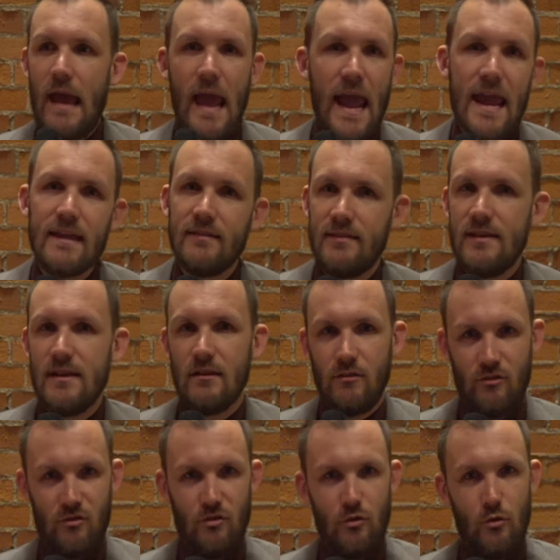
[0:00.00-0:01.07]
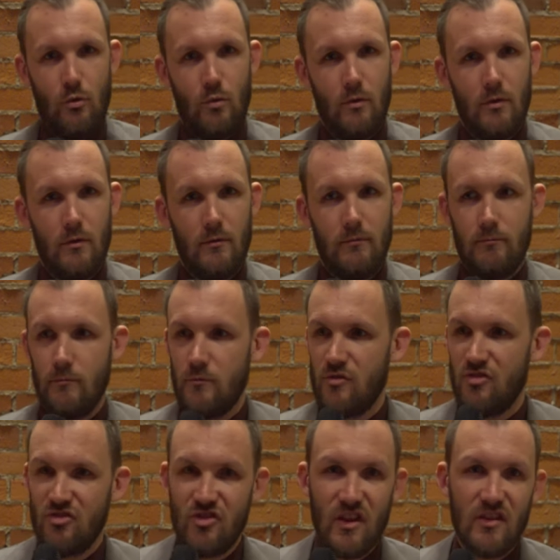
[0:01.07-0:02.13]
18-2,
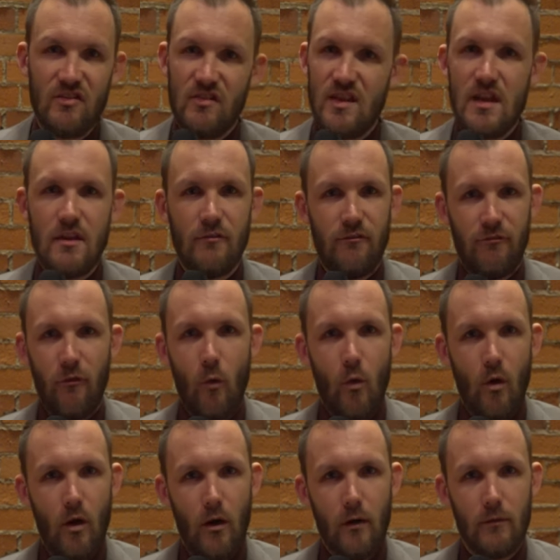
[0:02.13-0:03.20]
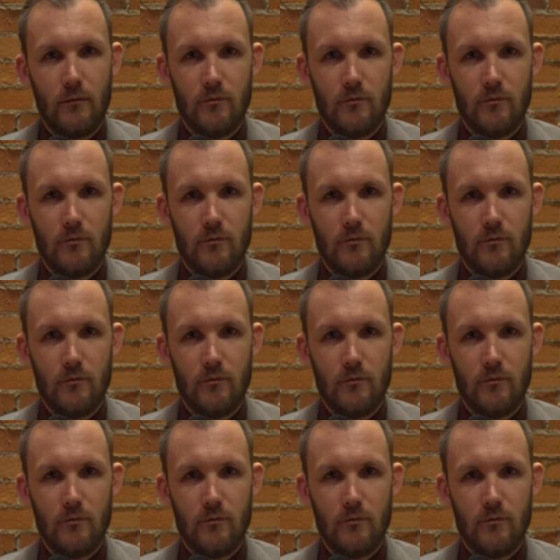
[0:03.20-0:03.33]
16-4,